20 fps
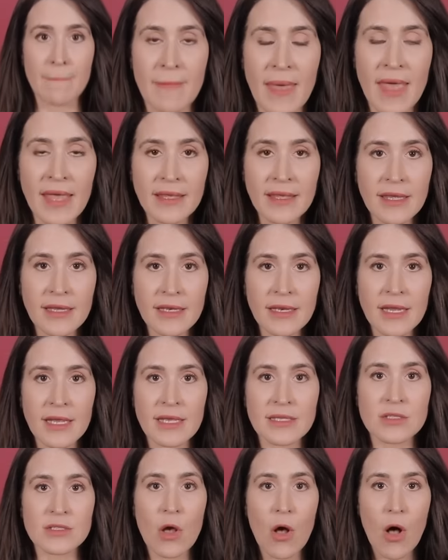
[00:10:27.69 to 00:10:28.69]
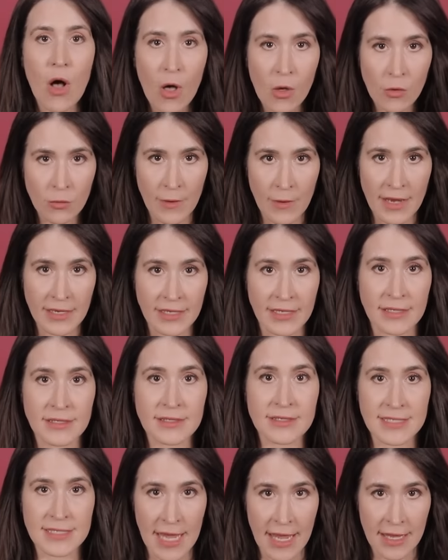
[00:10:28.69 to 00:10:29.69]
Megan is
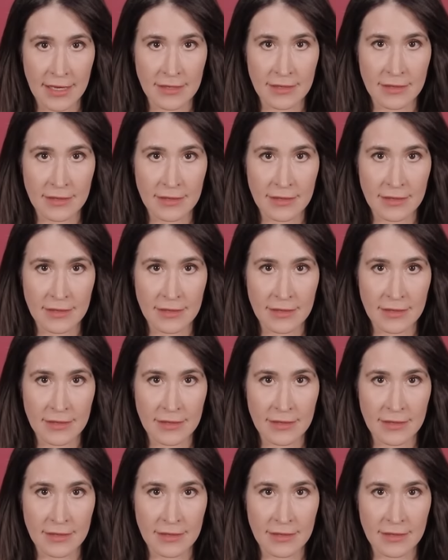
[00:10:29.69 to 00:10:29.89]
already dead.